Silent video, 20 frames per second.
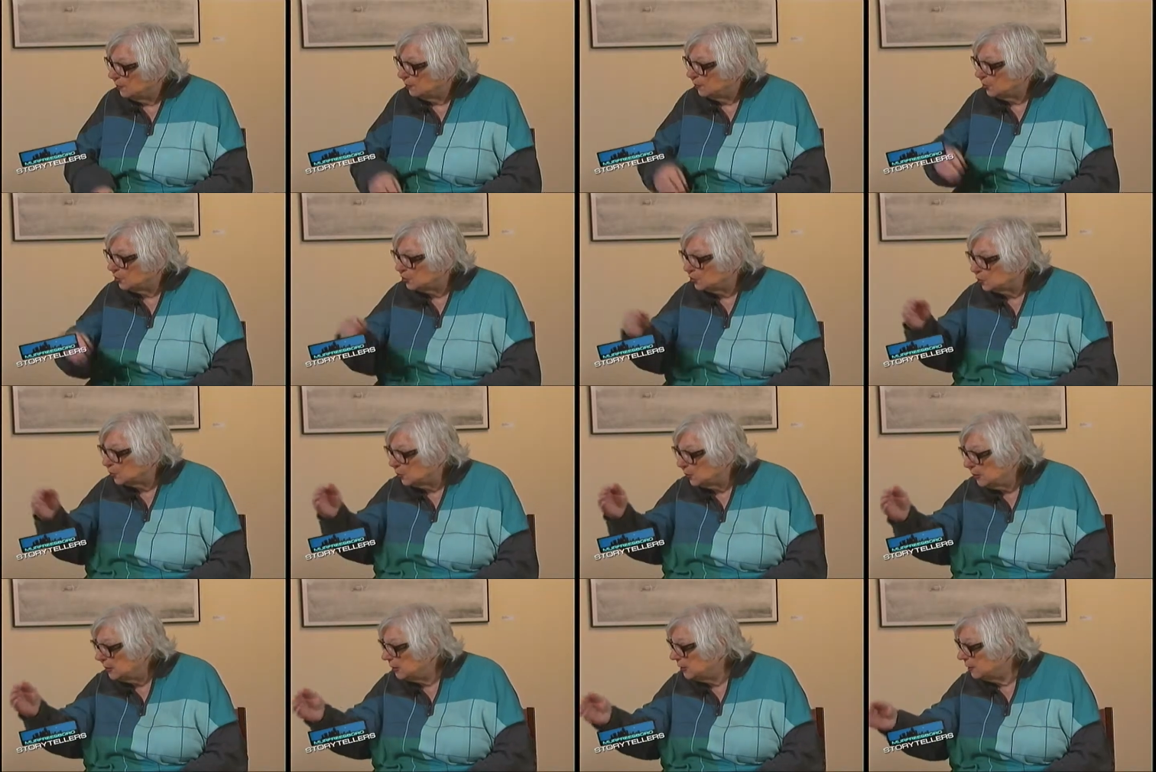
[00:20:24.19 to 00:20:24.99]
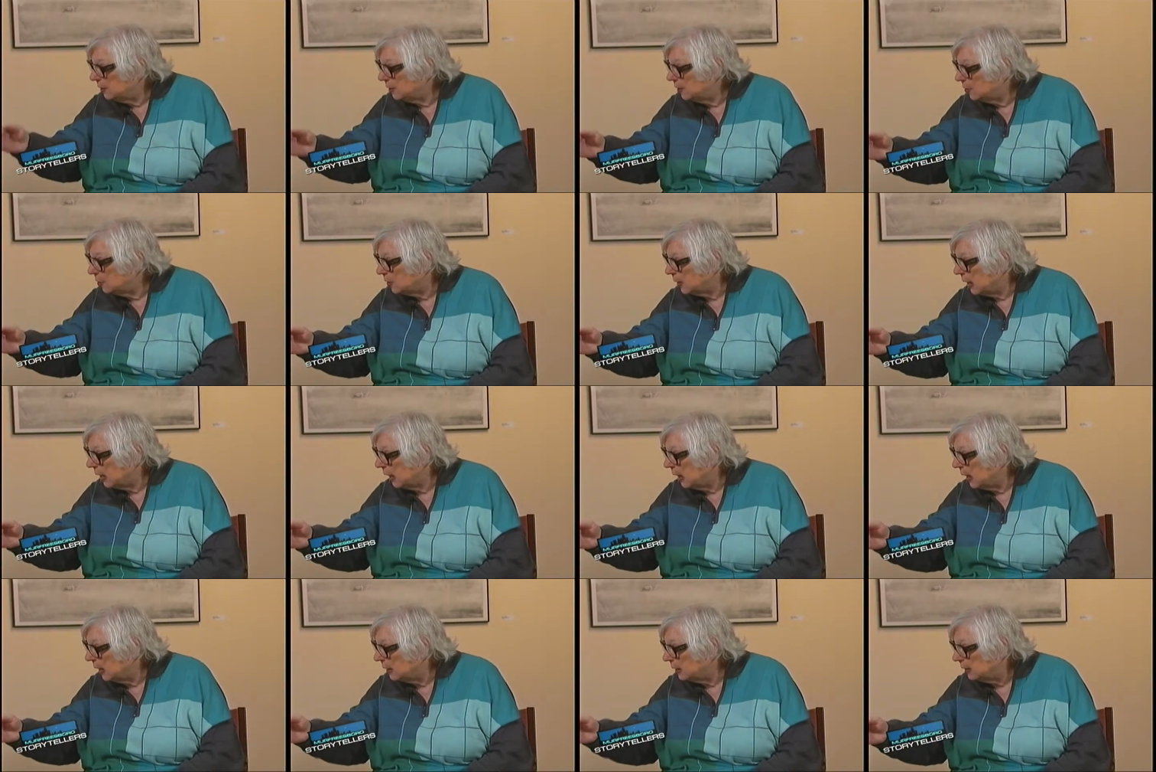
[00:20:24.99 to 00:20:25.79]
There's three in their
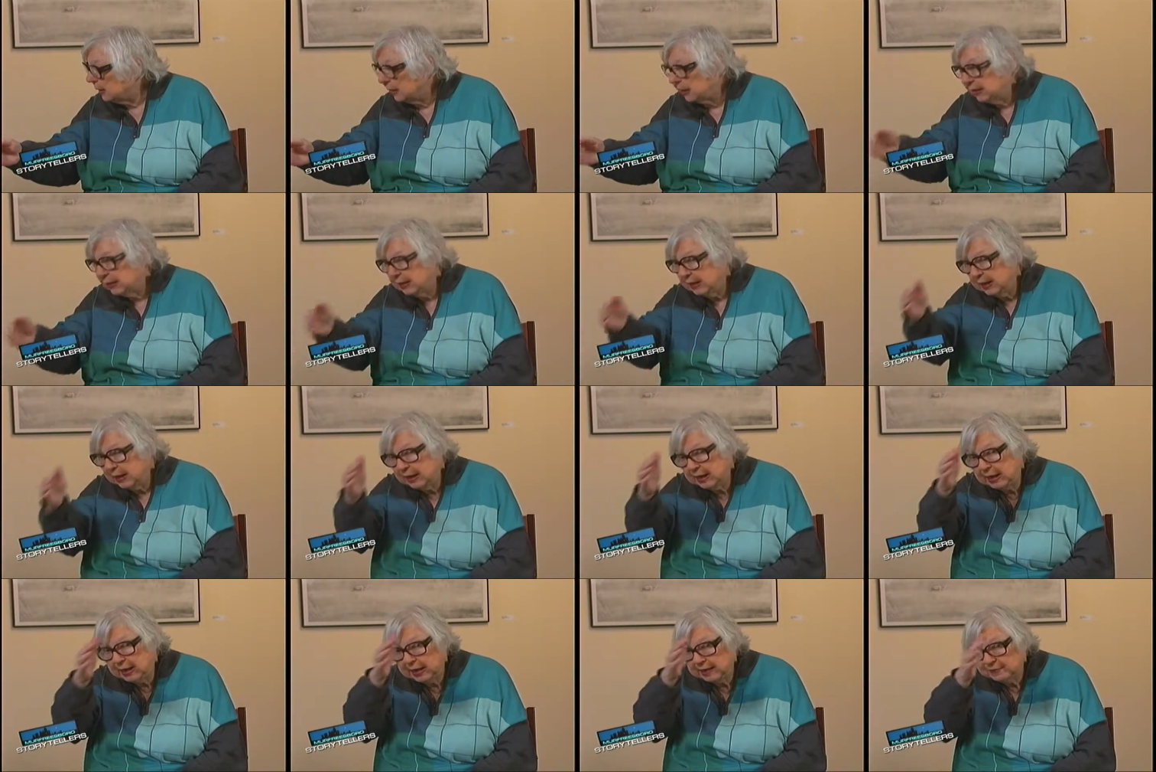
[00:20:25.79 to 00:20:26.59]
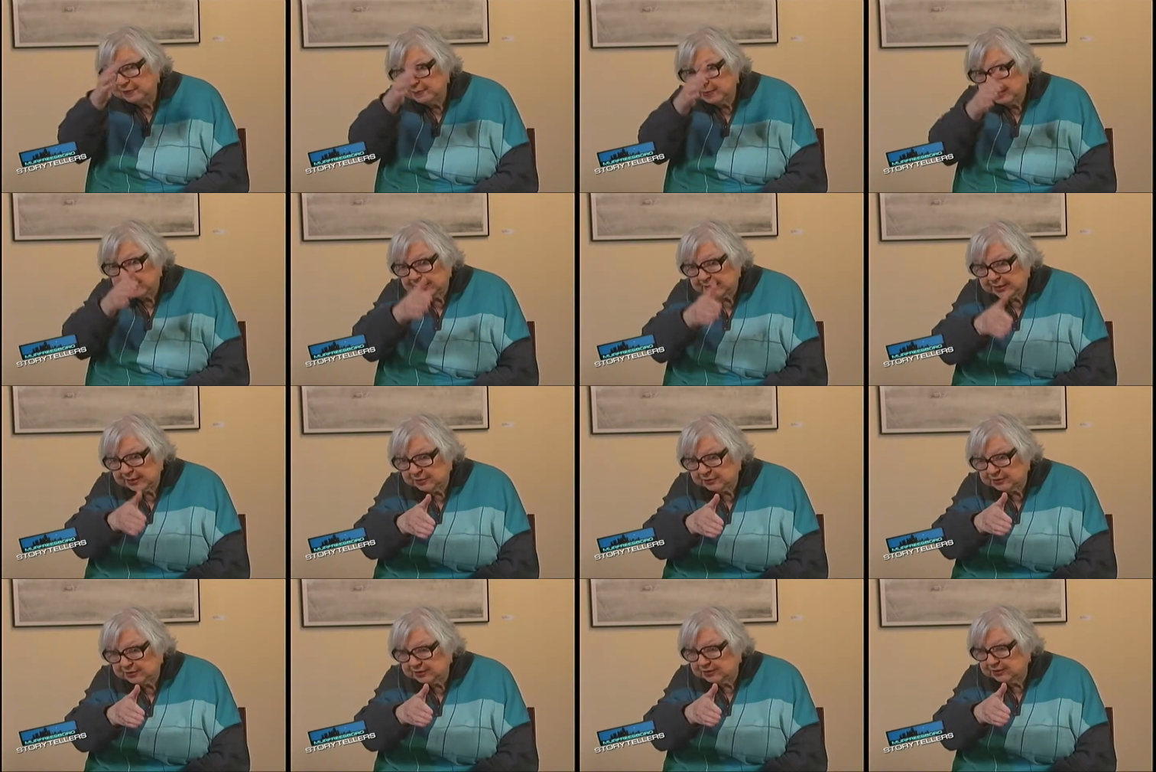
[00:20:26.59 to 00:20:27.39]
line, and everybody
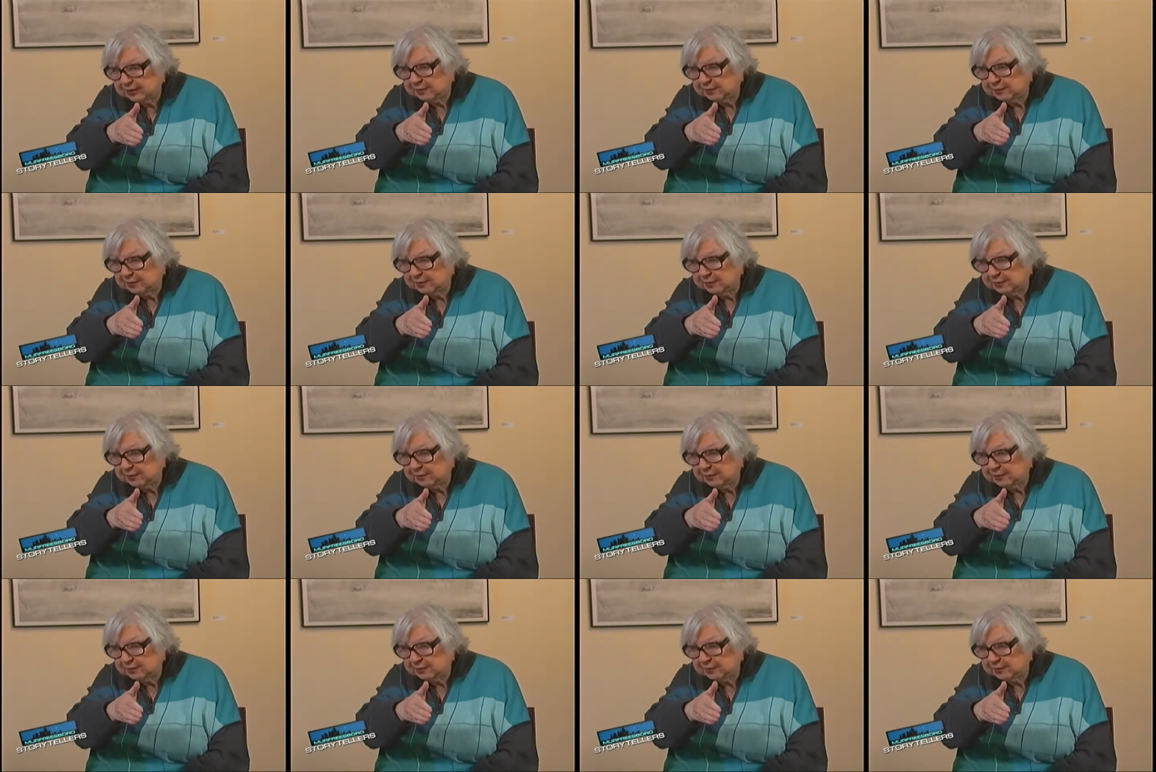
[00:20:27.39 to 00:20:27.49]
else is